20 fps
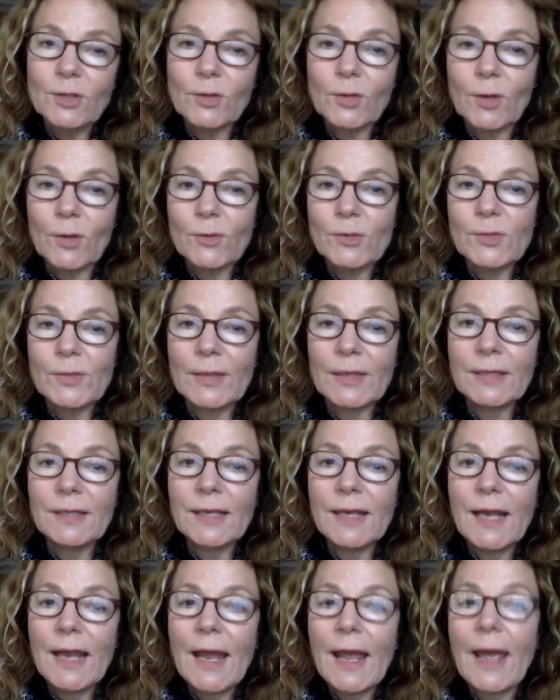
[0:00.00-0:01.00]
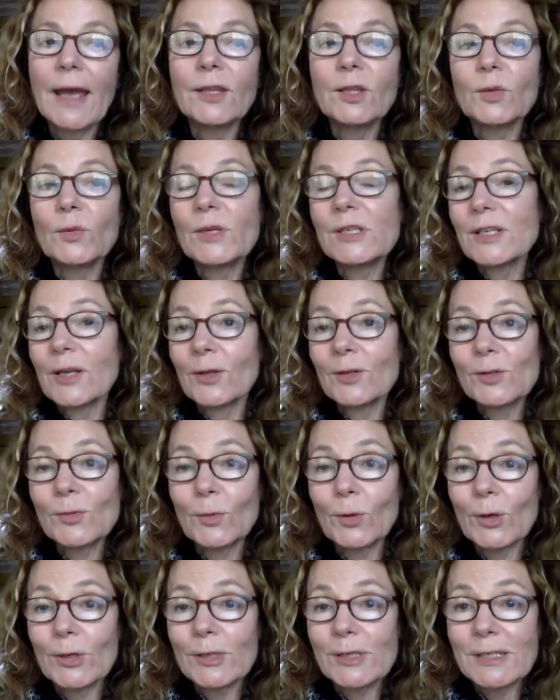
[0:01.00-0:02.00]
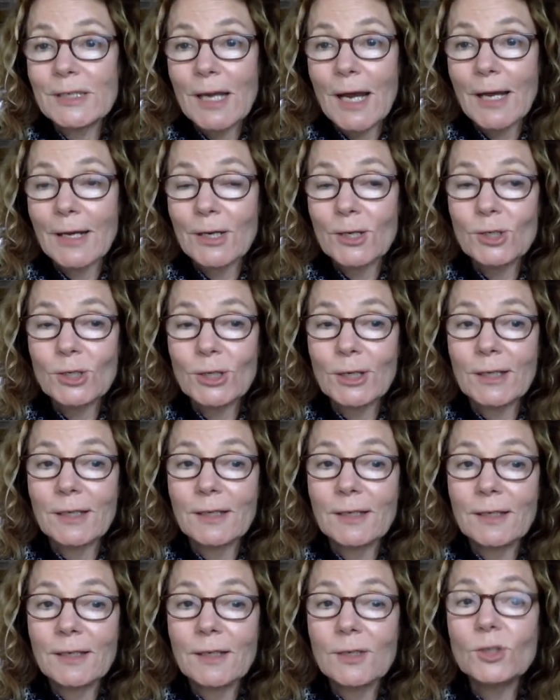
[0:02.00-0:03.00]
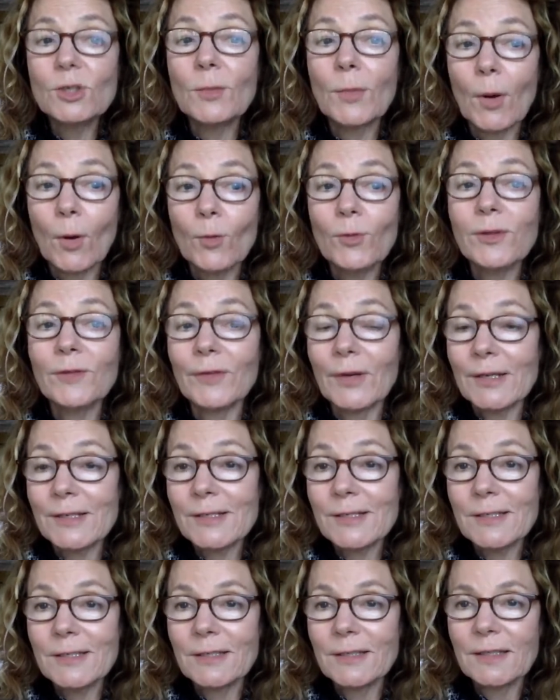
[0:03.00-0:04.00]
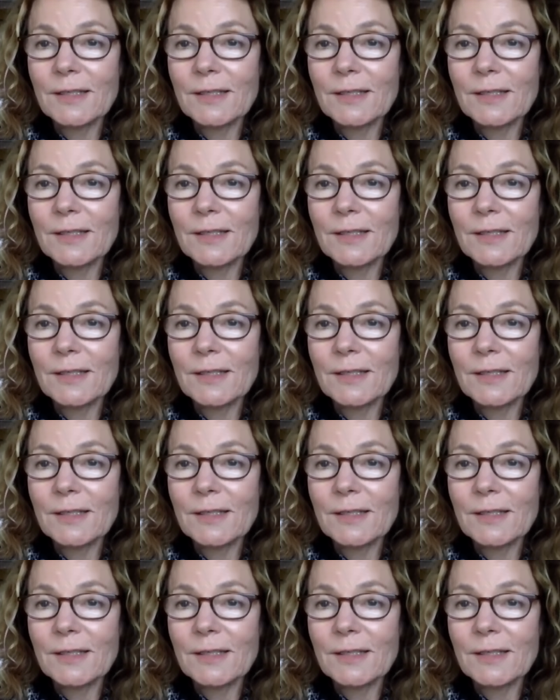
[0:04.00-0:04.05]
Grossman, and the results were astonishing to both of us.